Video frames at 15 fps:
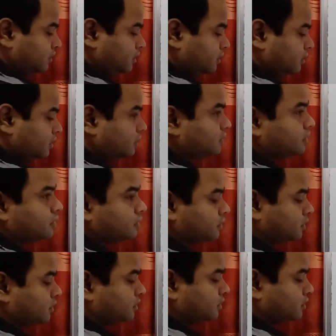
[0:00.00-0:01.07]
Distance
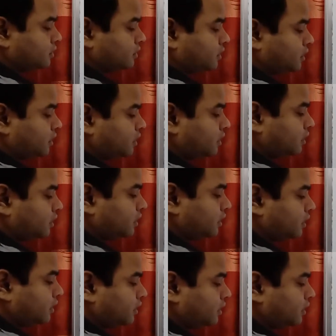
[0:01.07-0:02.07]
is 100.